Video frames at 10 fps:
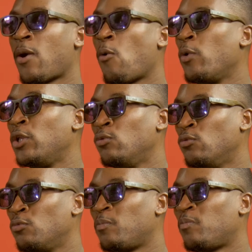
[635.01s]

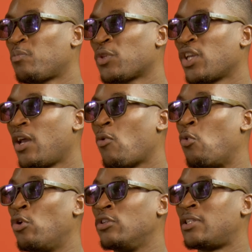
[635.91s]
Onwenu
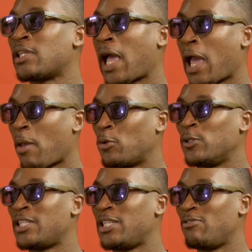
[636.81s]
one time
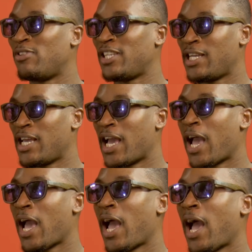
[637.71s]
on TV,
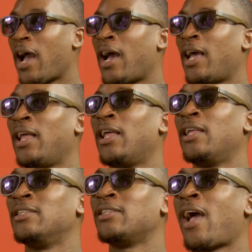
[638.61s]

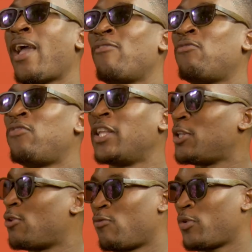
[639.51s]
and I fell
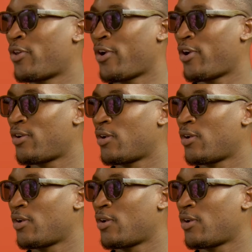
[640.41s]
in love with her.